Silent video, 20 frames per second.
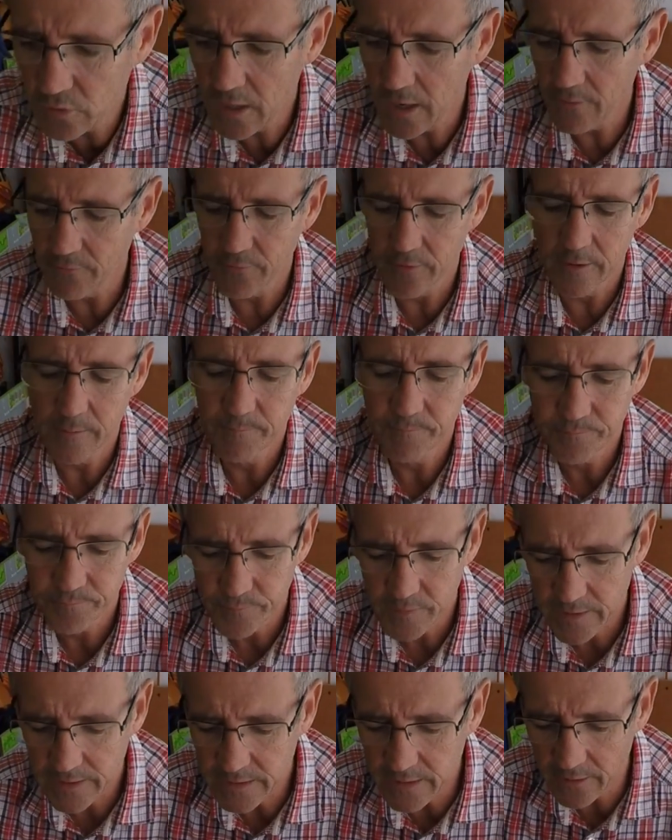cover
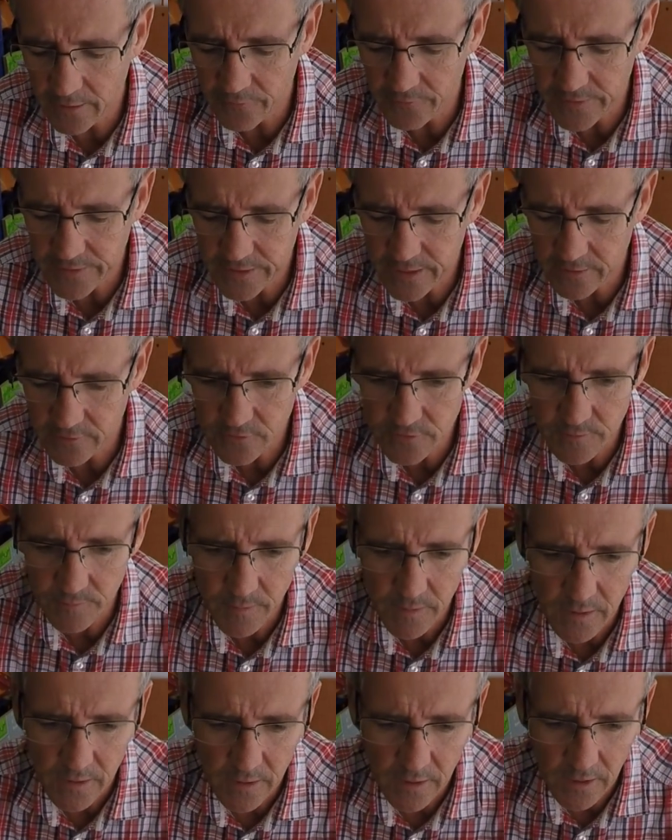in other videos,
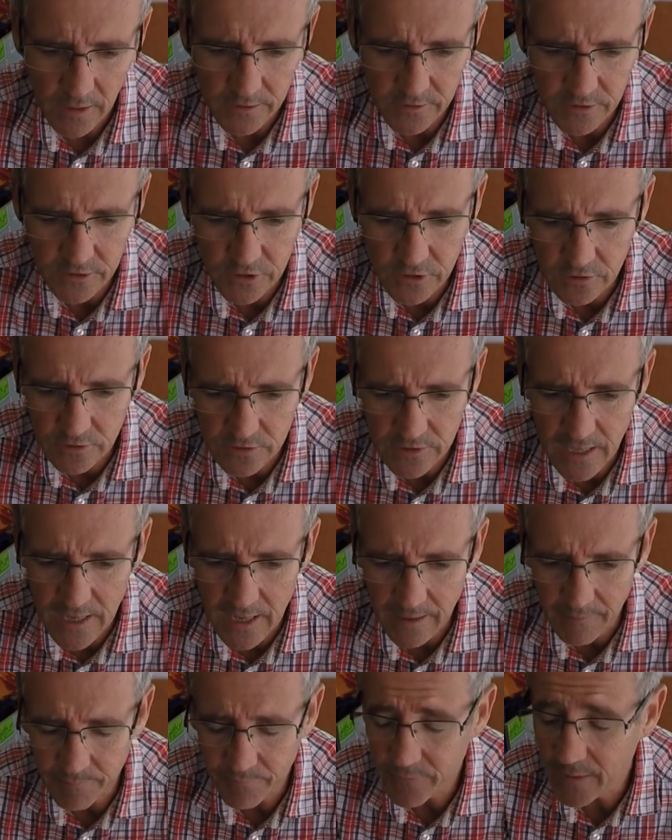I just use
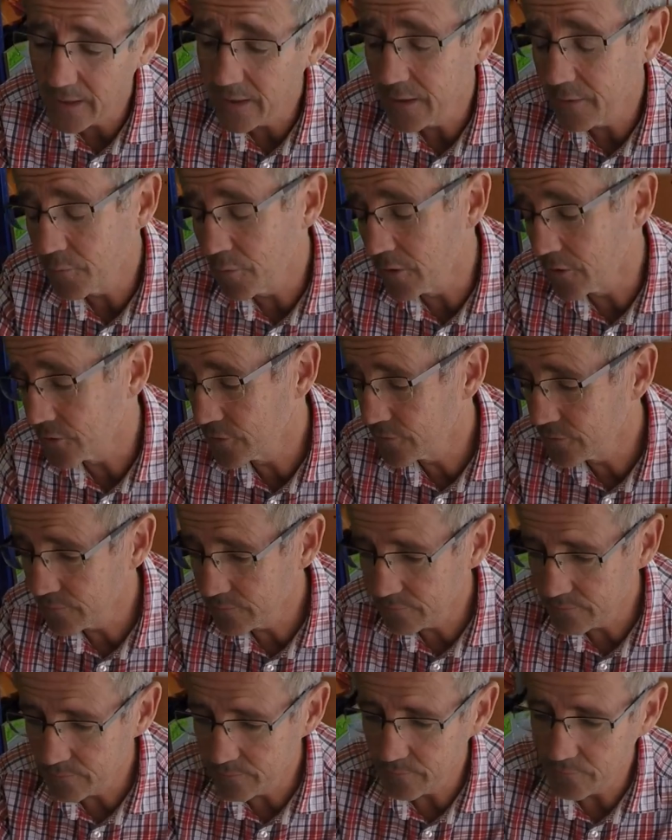that, and it works
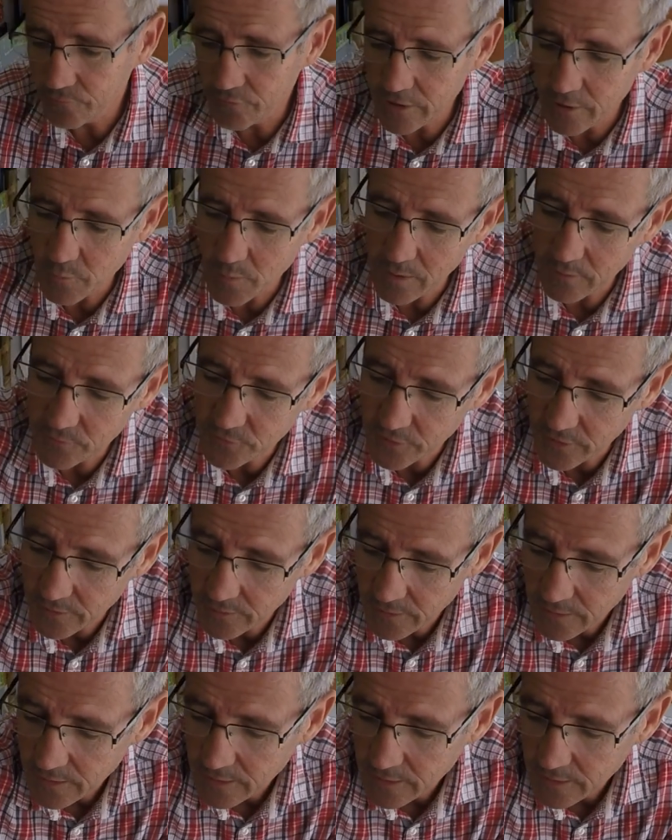really well too.